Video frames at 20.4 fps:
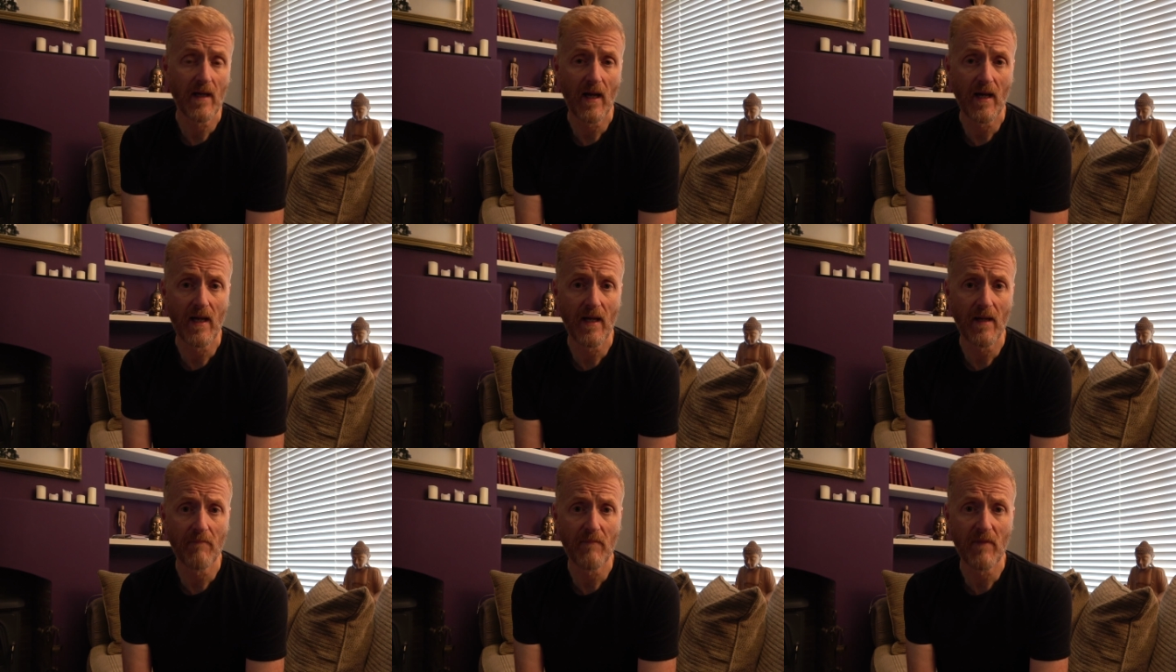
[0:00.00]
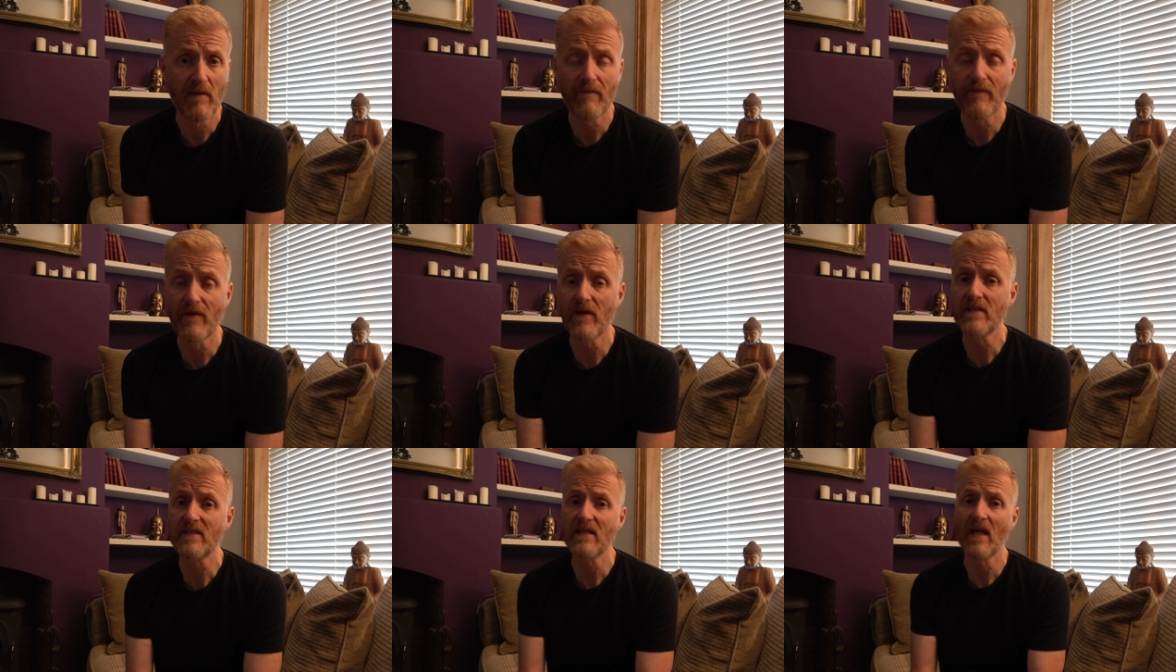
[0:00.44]
The
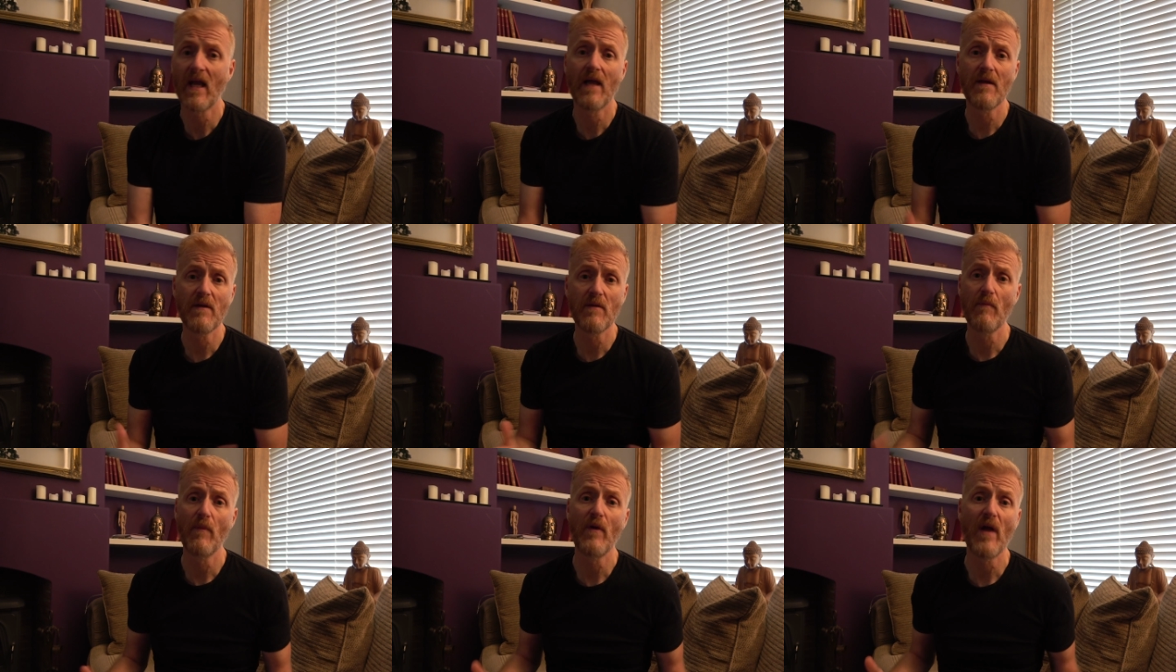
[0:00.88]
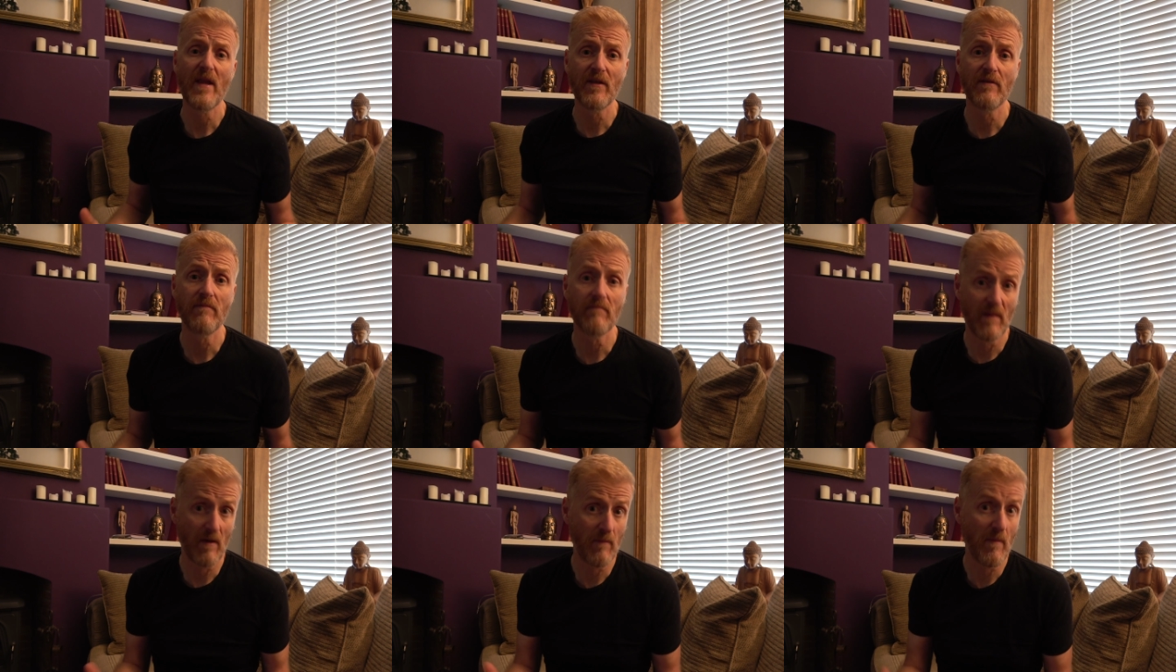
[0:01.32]
first thing I
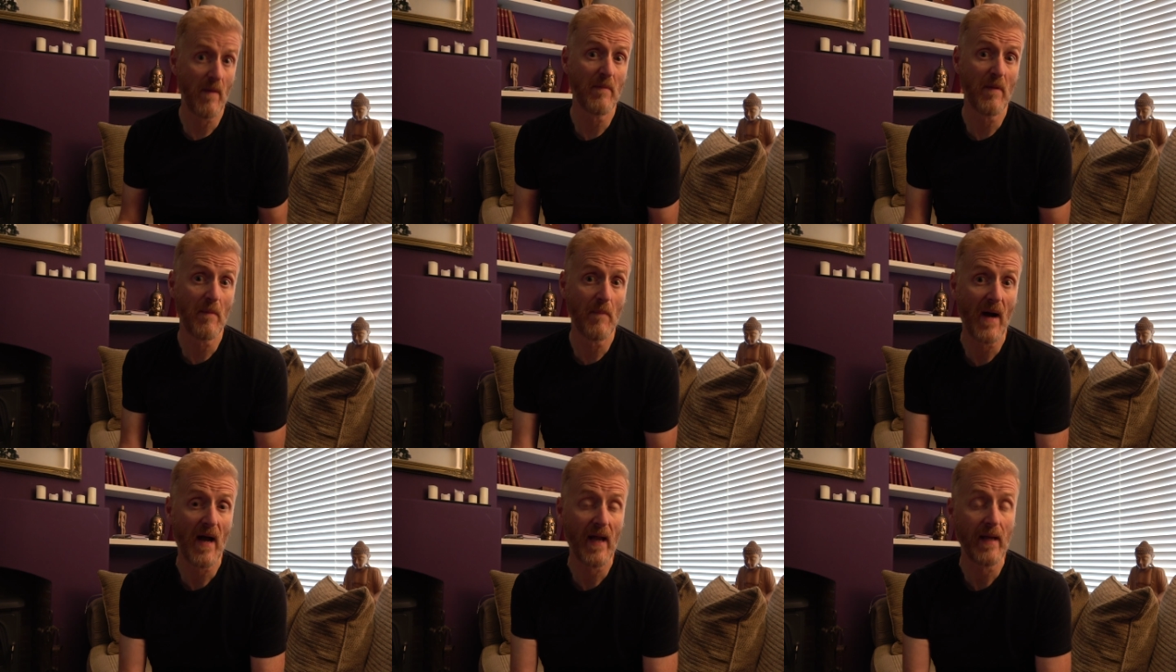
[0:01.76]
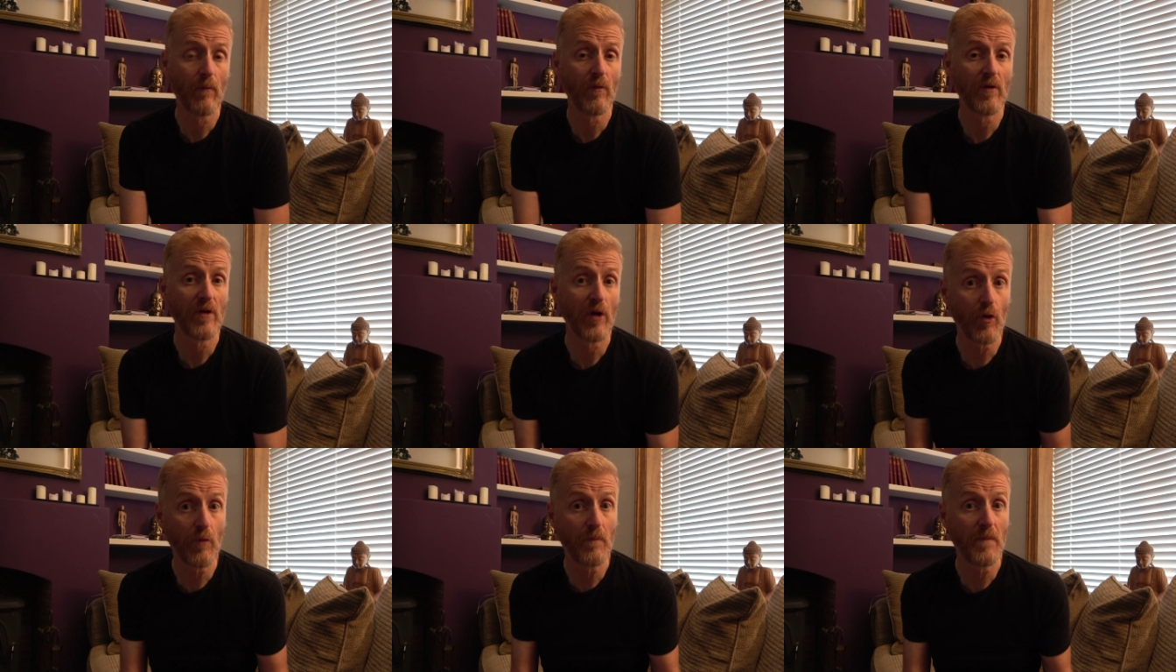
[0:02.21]
remember buying
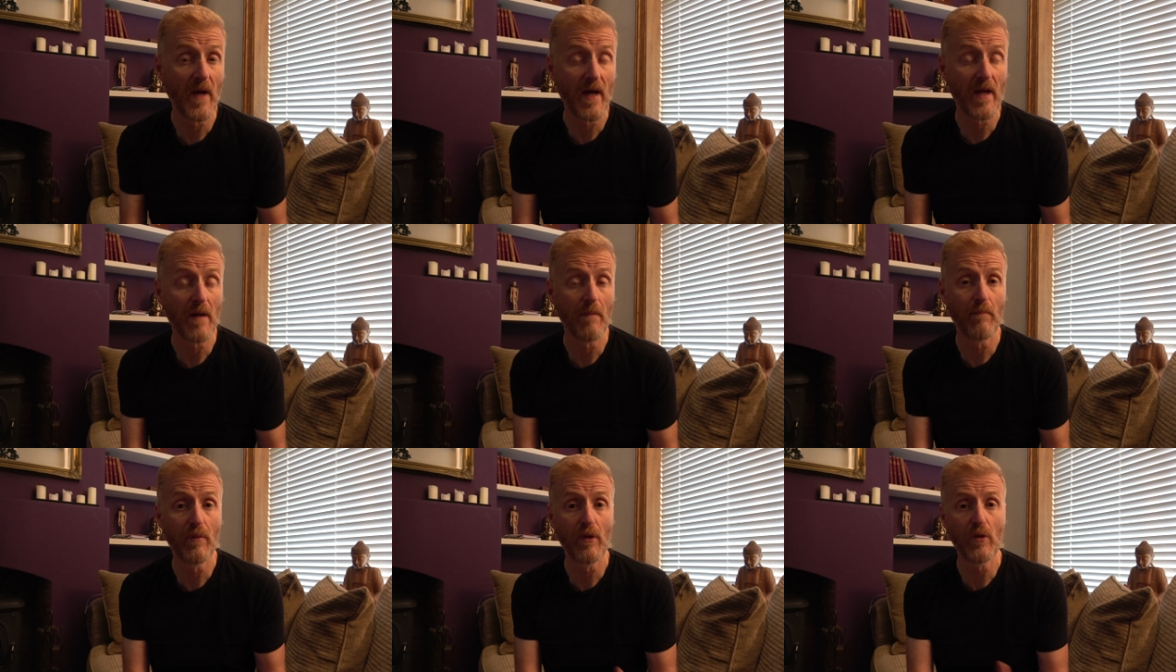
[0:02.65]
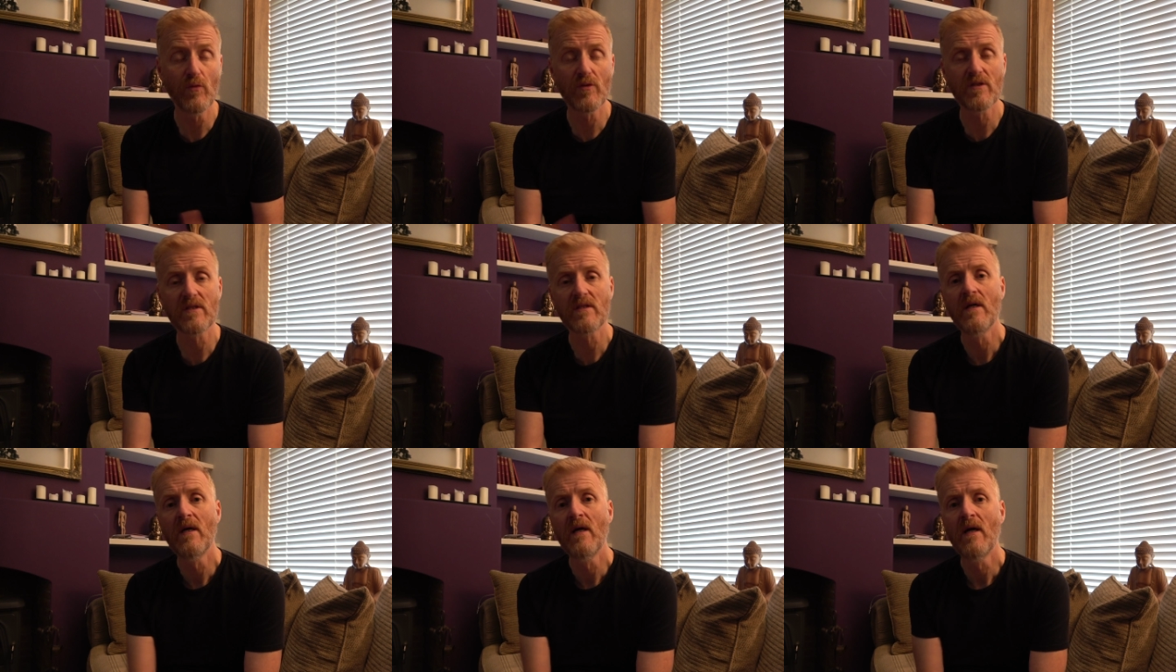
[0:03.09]
was a good pair of
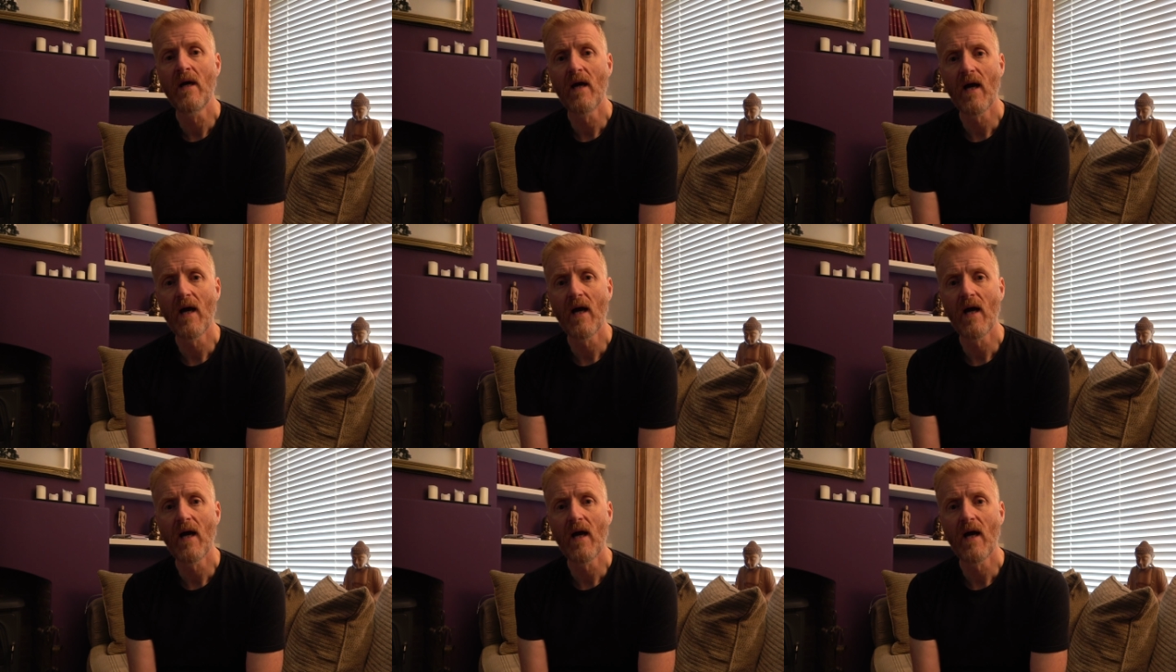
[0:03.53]
boots,